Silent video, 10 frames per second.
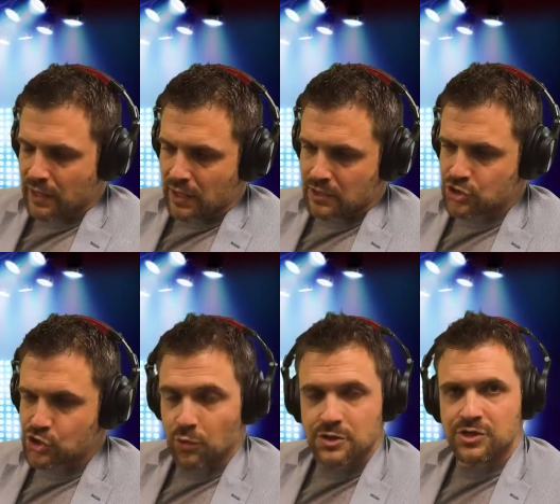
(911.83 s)

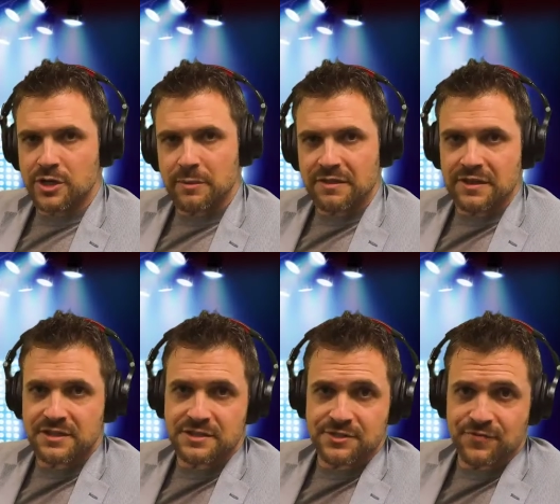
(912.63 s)
Short term, I think
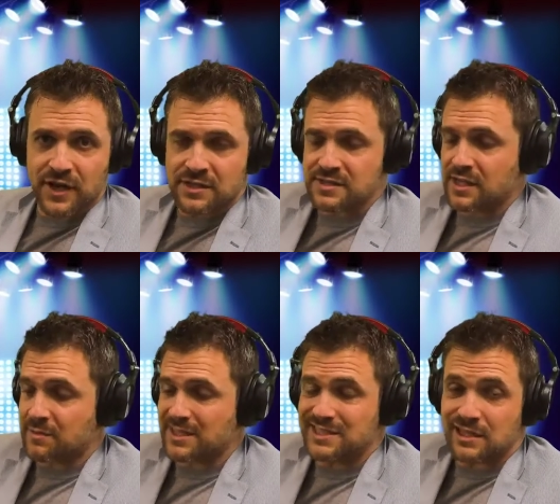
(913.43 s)
this is fun. See how
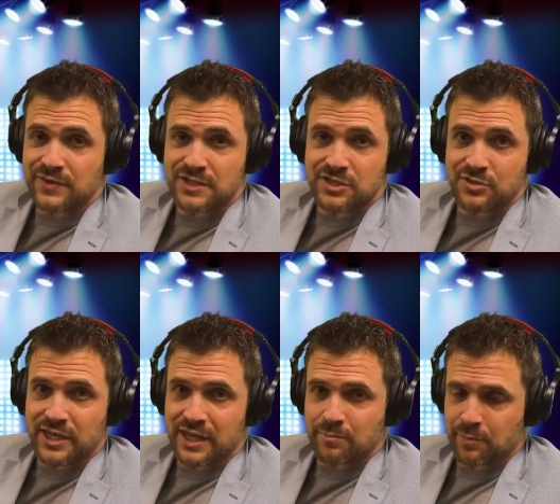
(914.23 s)
many DVs you
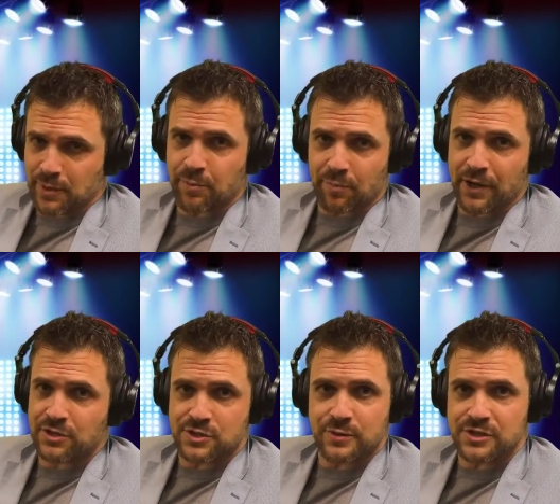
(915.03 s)
get, but be prepared to
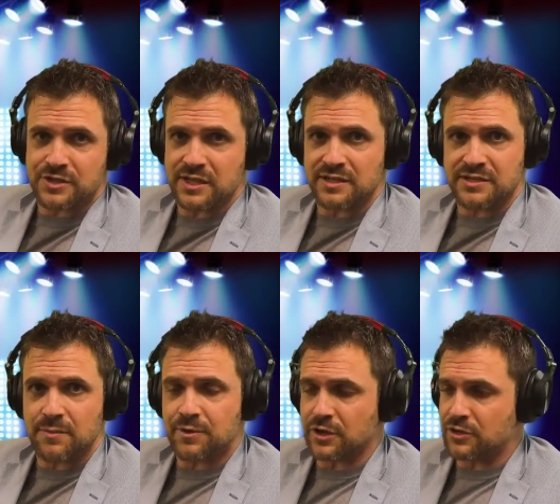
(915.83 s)
switch this into
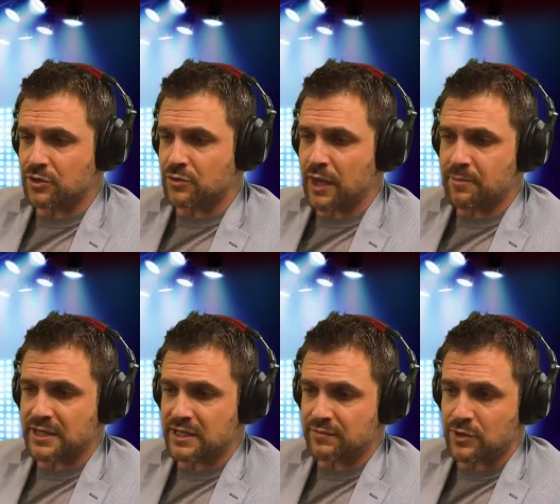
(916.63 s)
something new. I'm going to
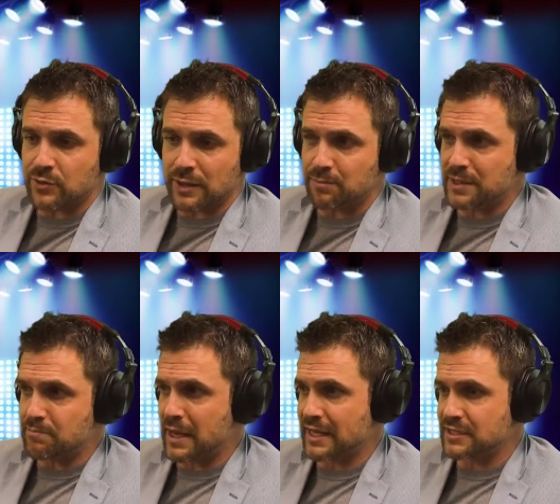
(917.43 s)
give you a B-
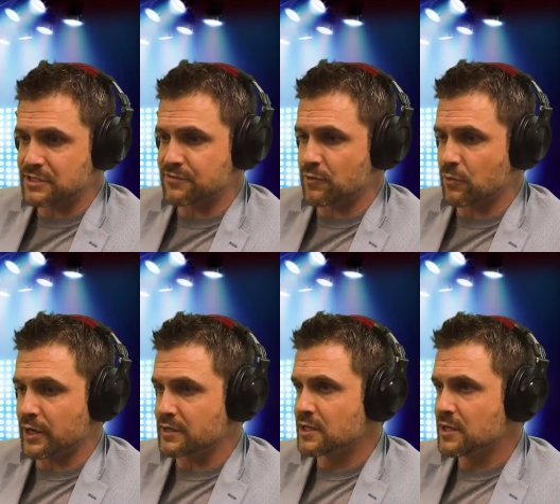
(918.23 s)
for
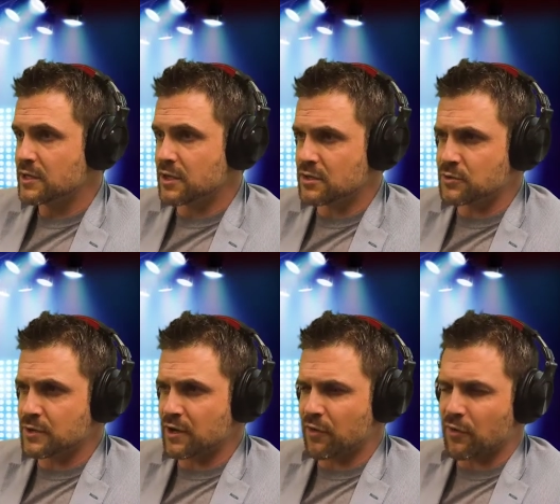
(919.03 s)
it. Not
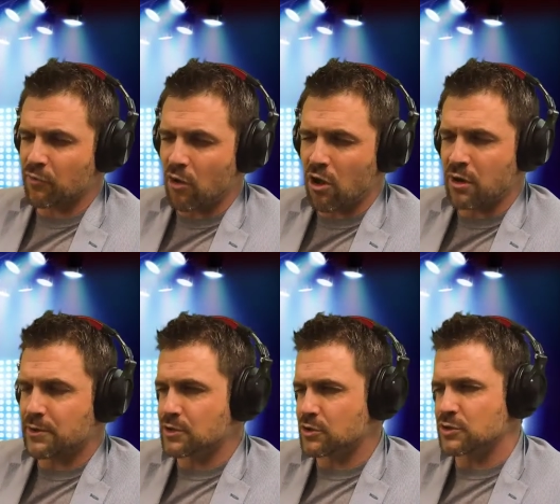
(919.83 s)
doing anything wrong, but
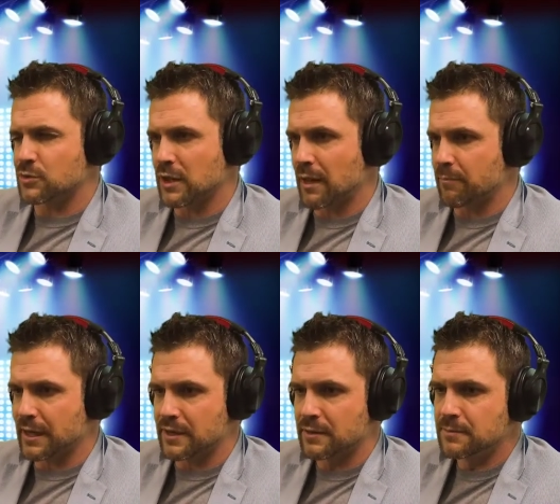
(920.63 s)
you could do a lot
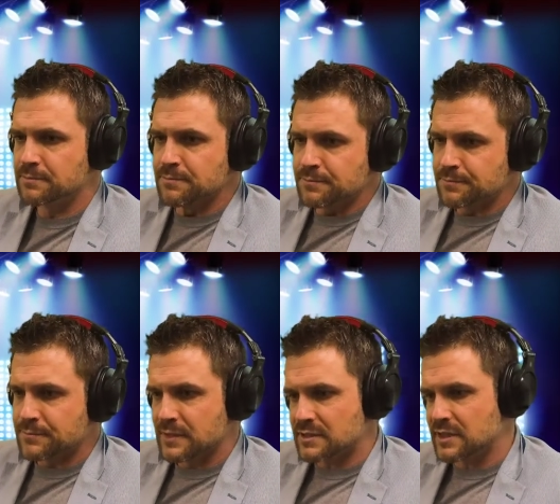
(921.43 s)
better.
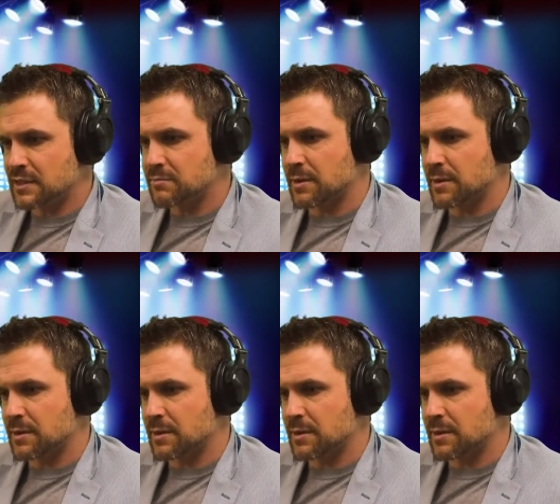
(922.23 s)
Team number